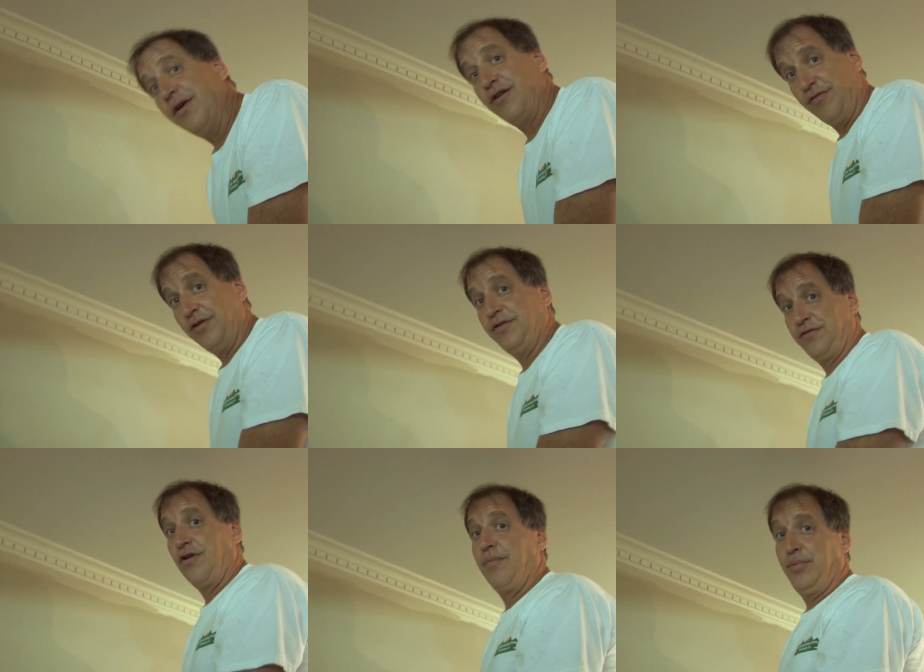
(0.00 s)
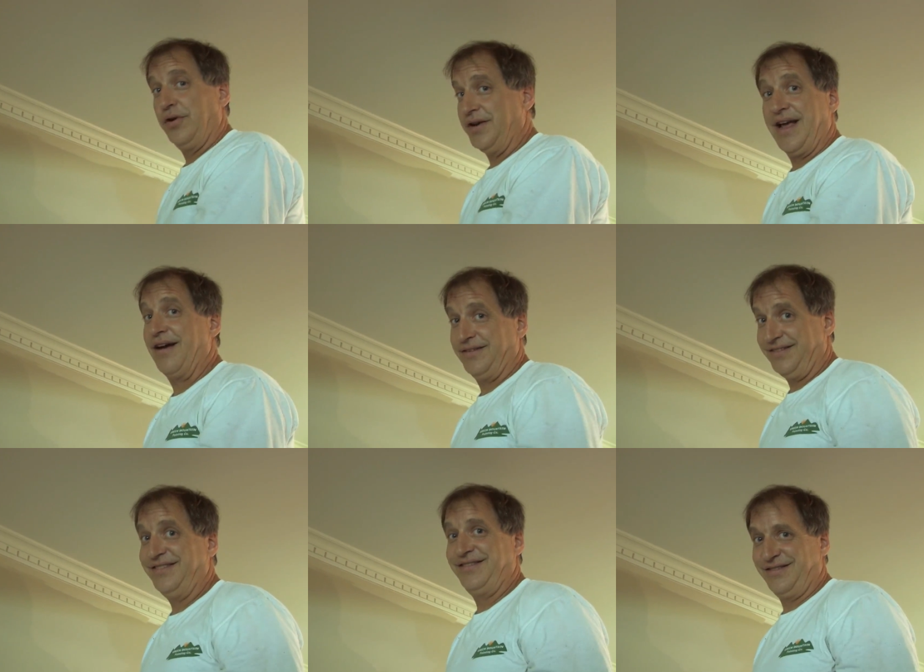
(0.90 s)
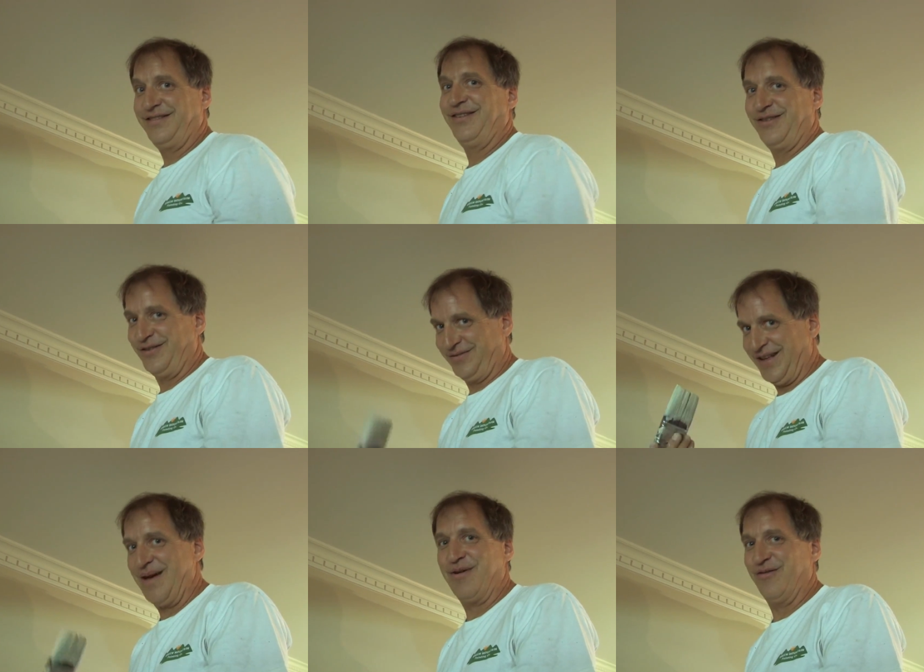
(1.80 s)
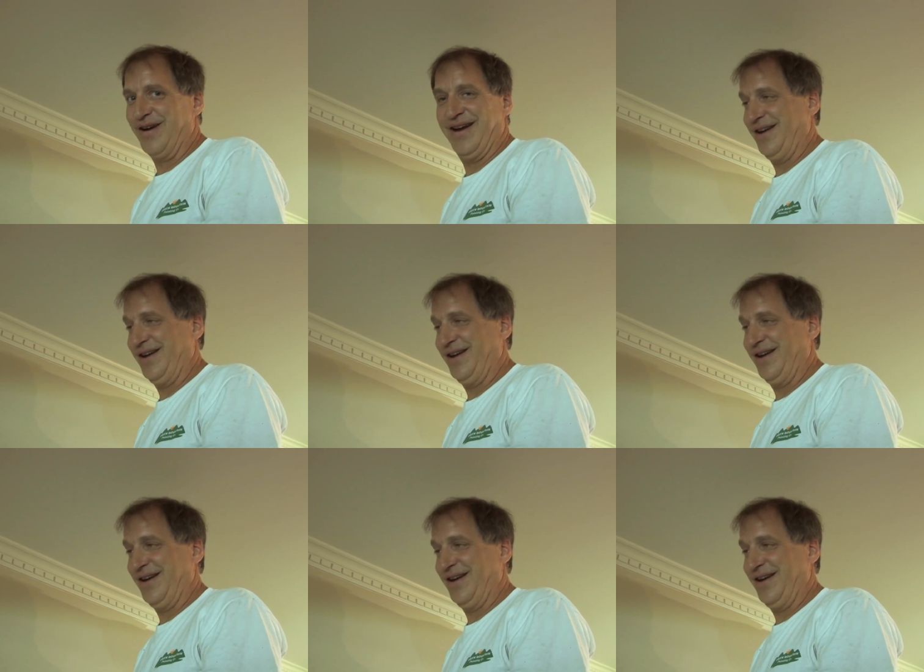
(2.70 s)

gonna really start putting out. This is just a little demo right